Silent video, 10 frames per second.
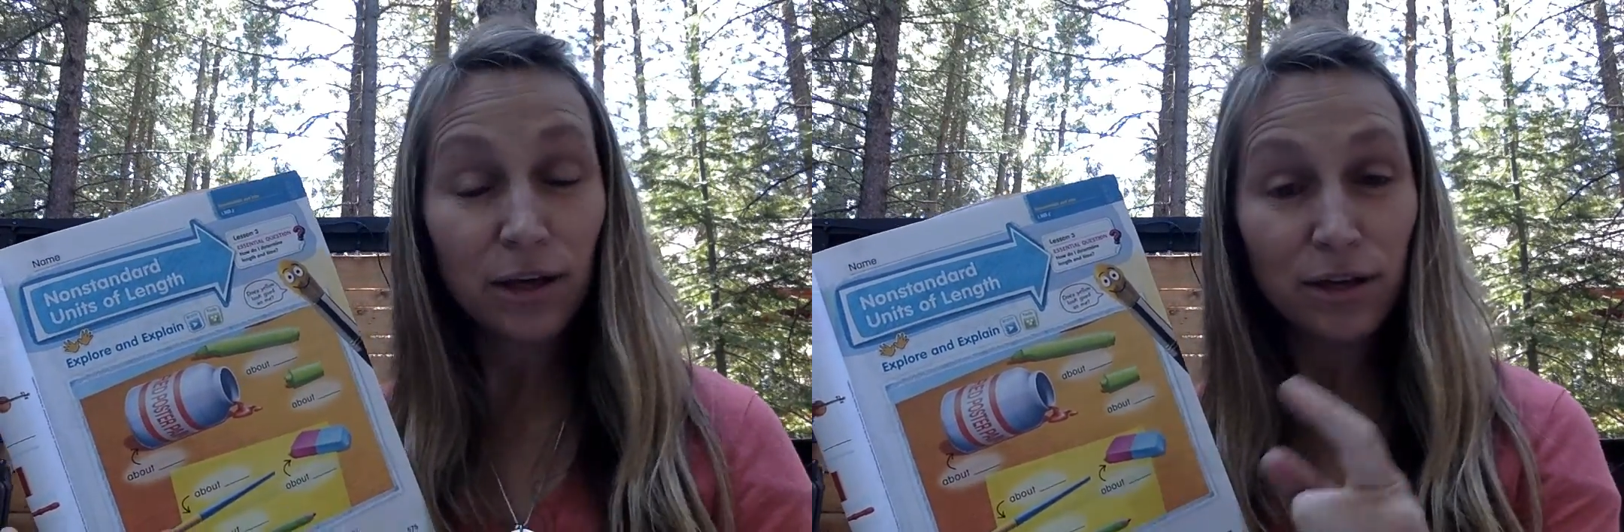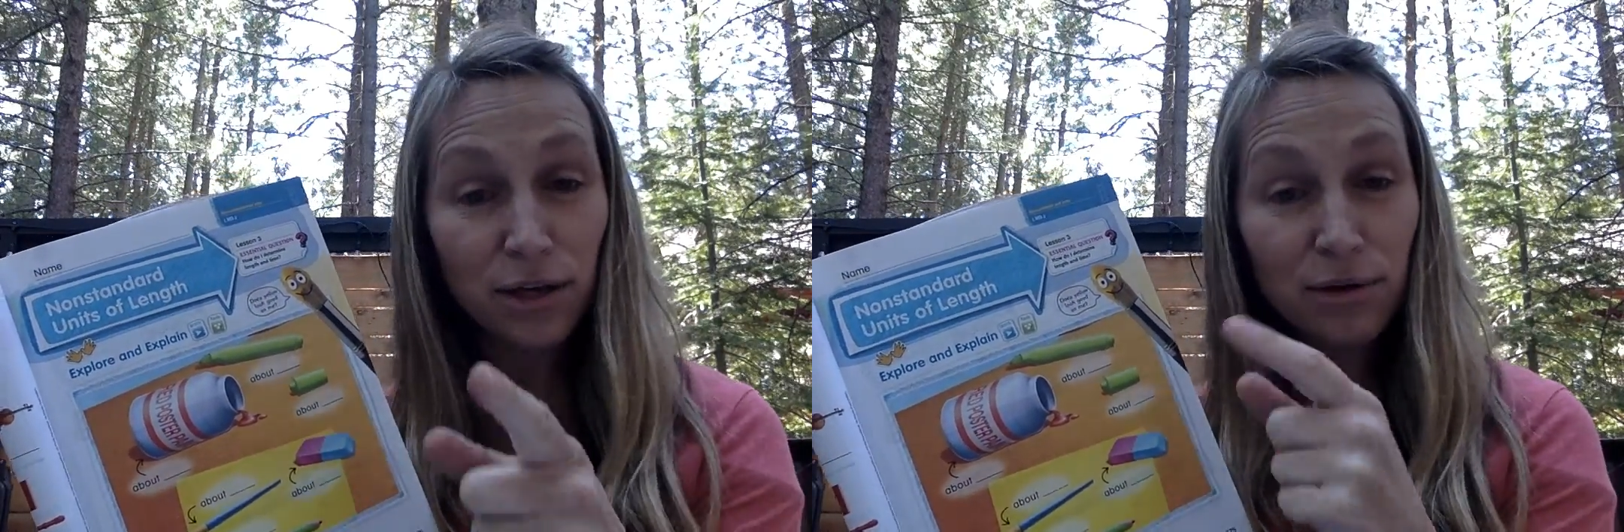
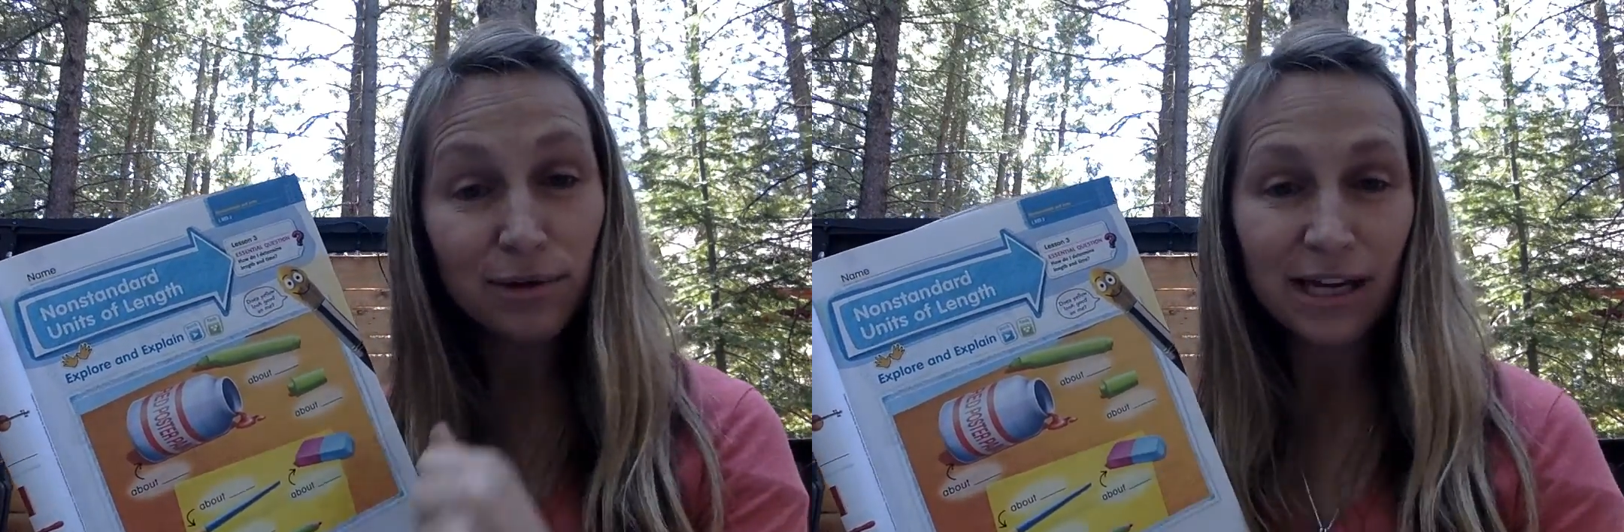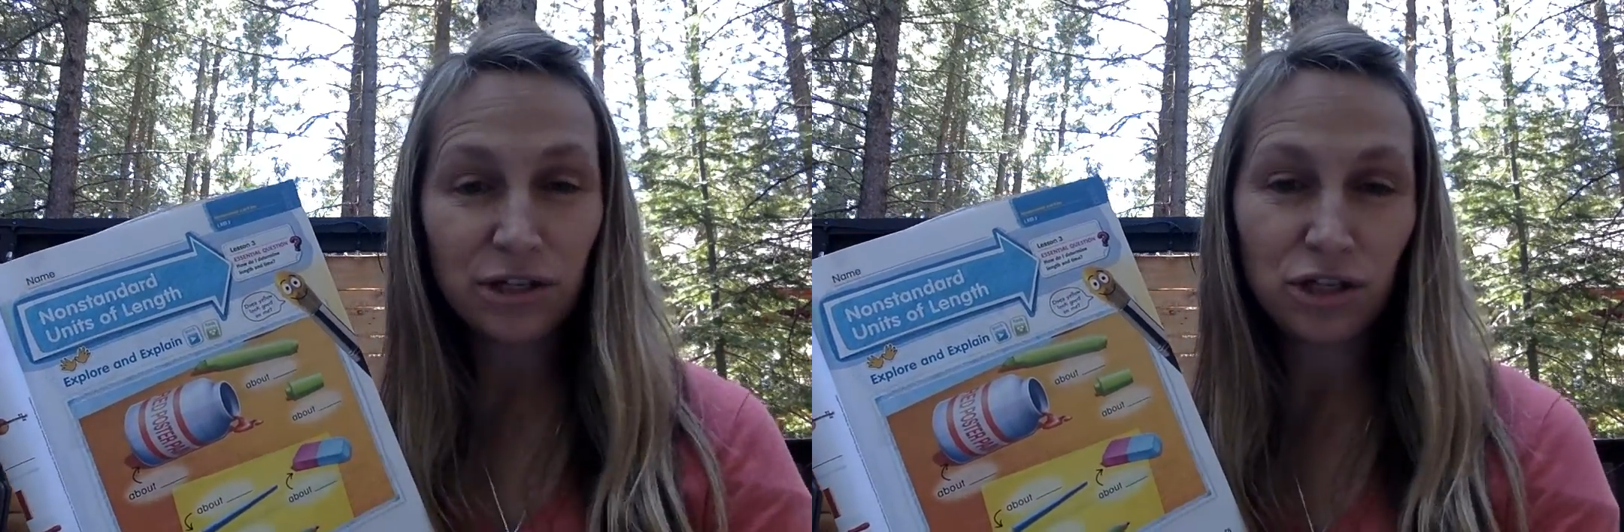You
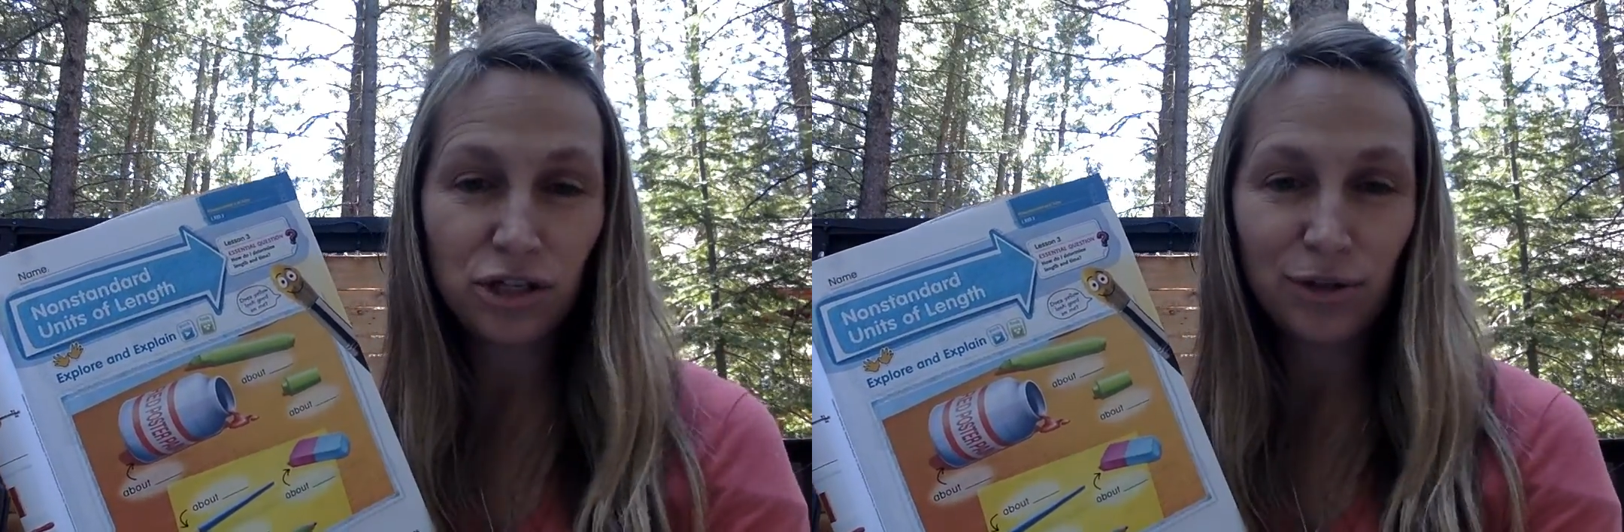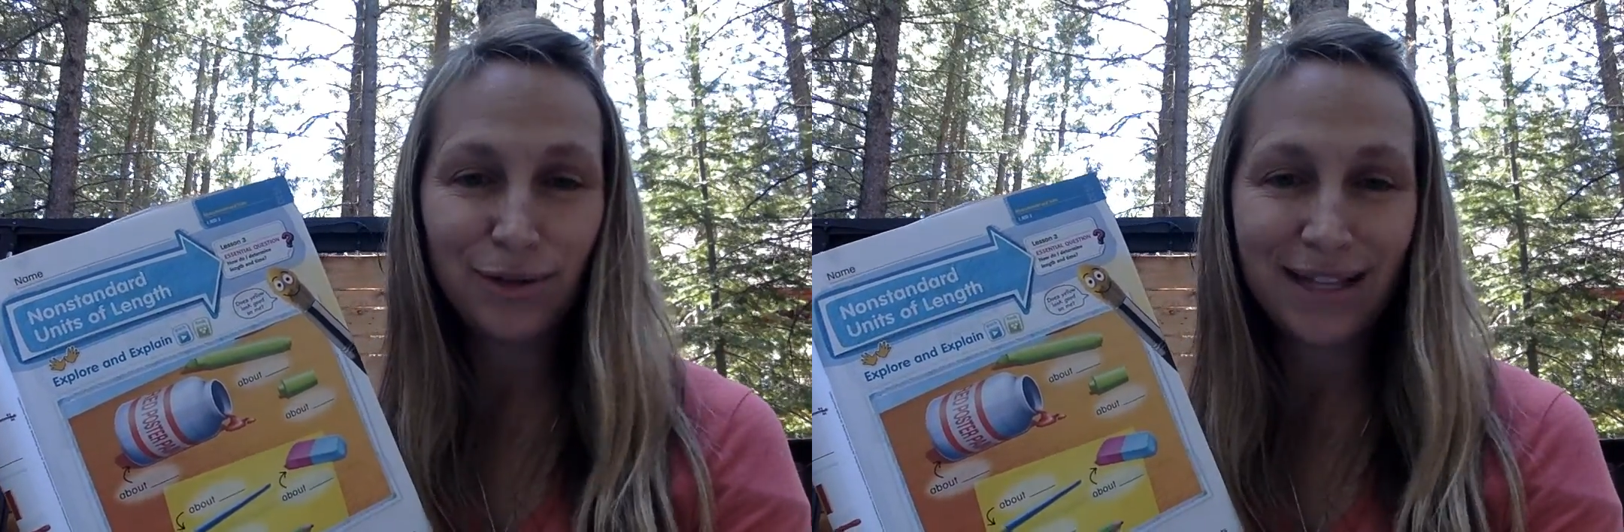get to
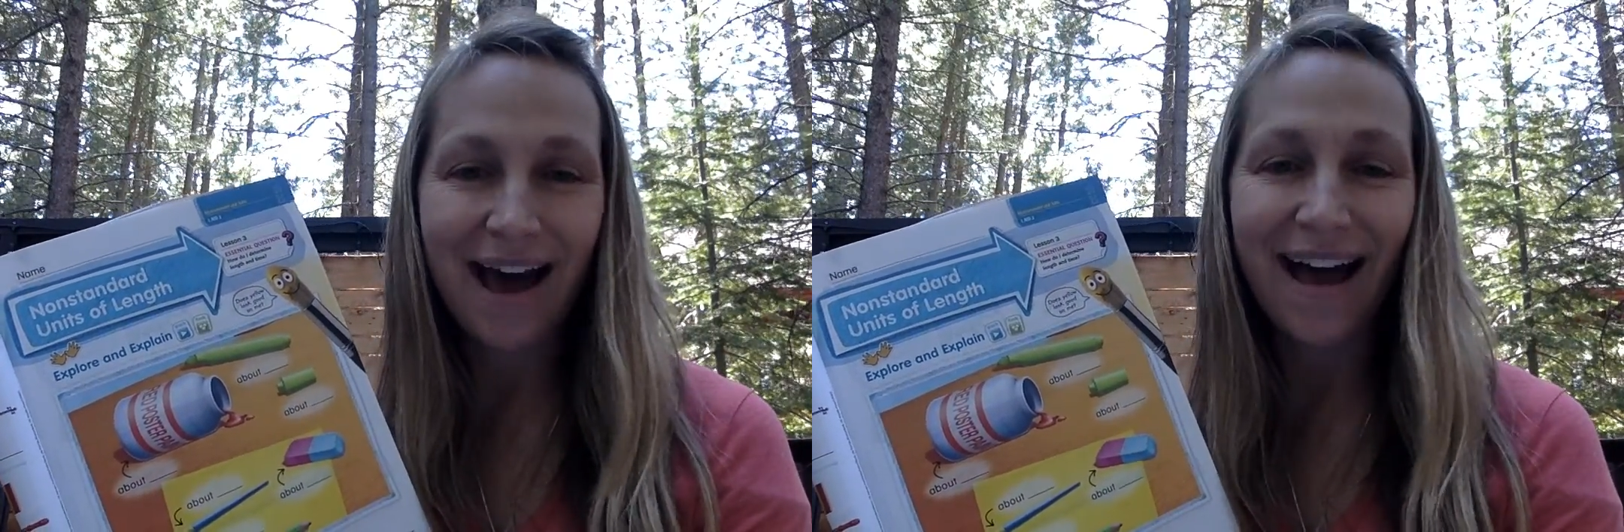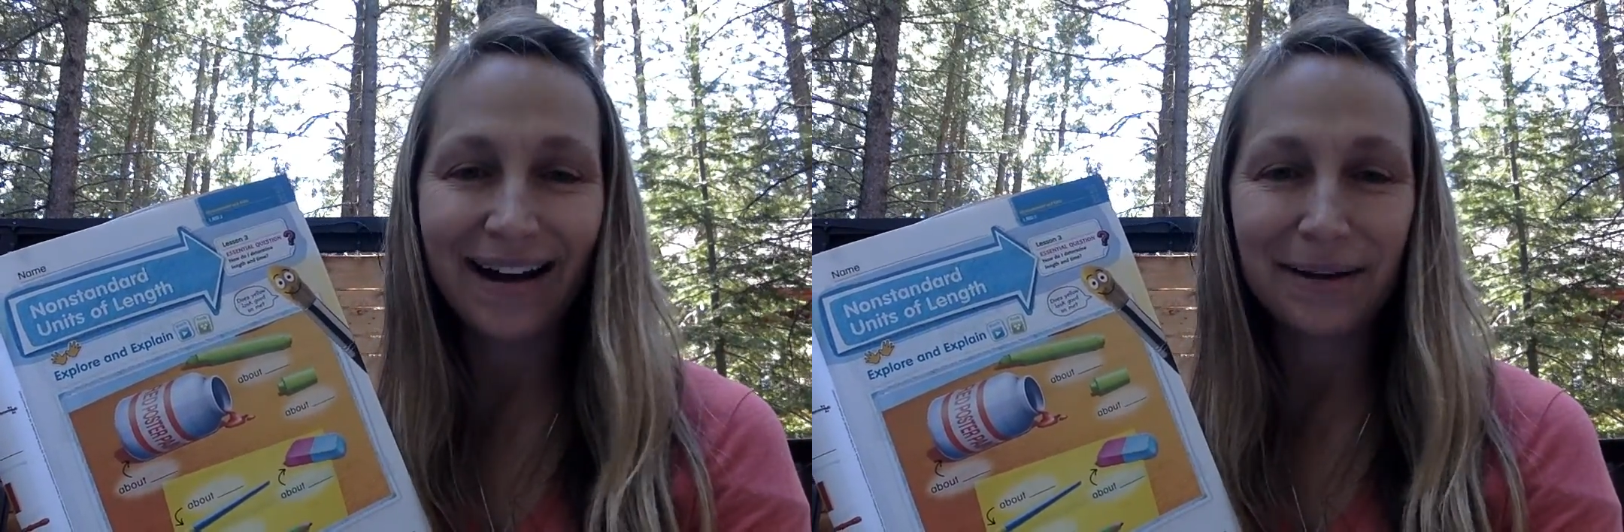choose
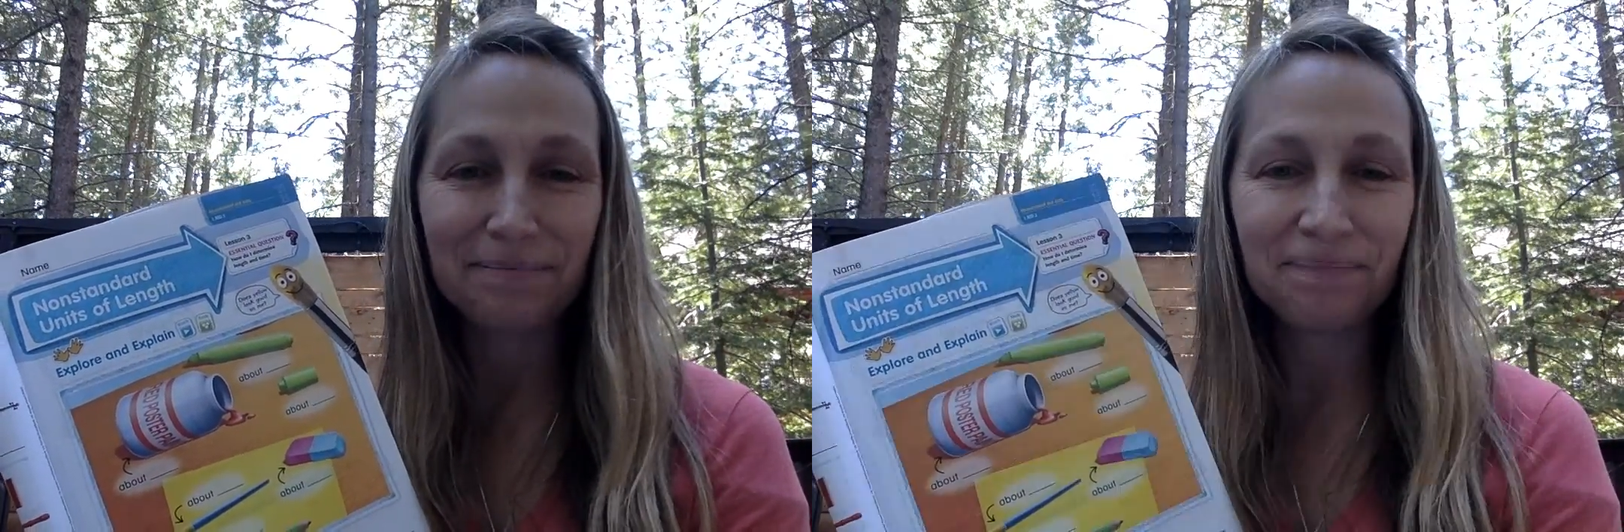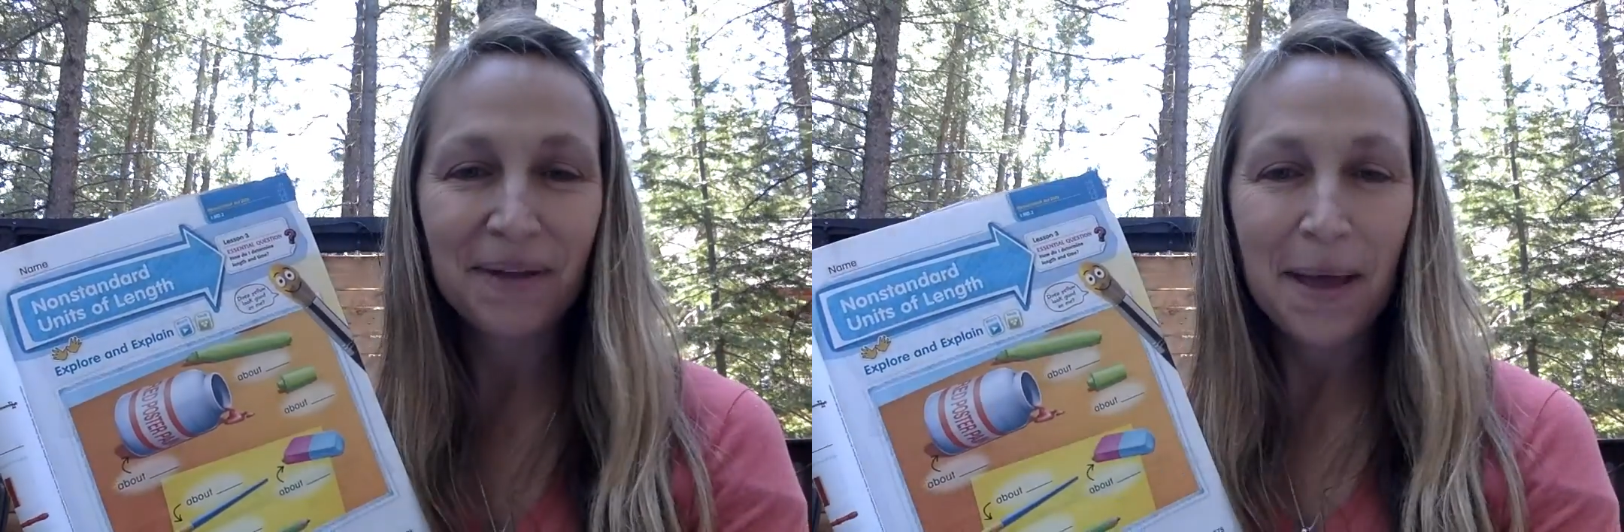the
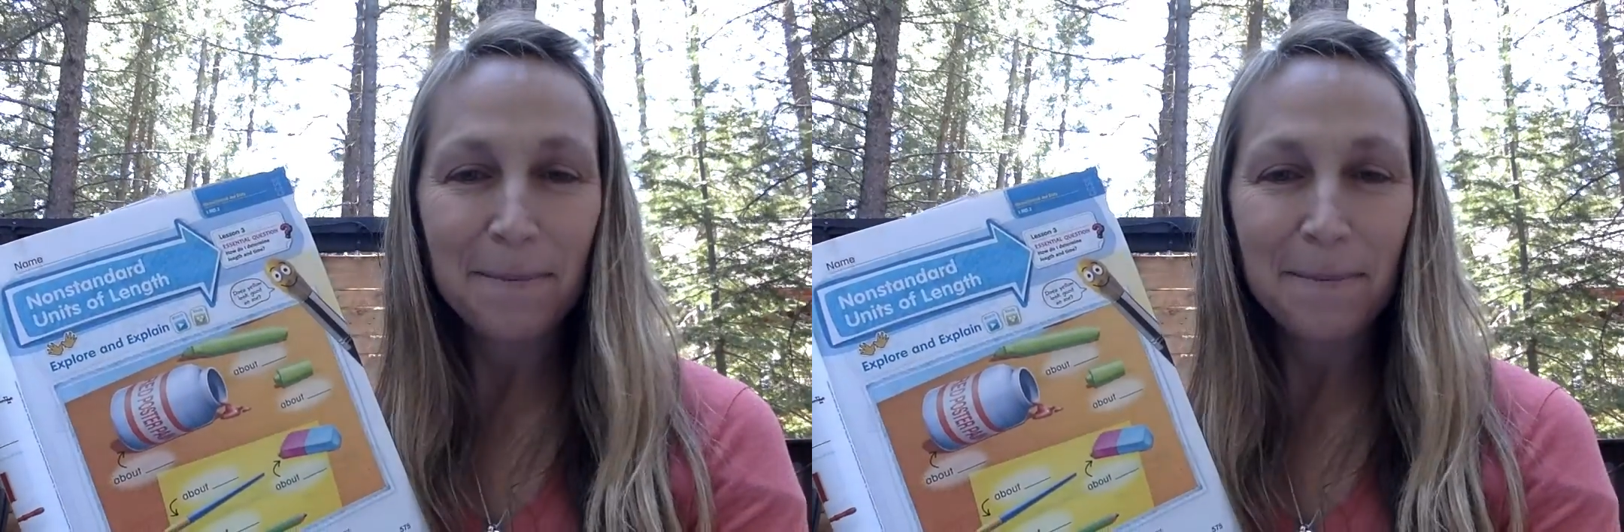item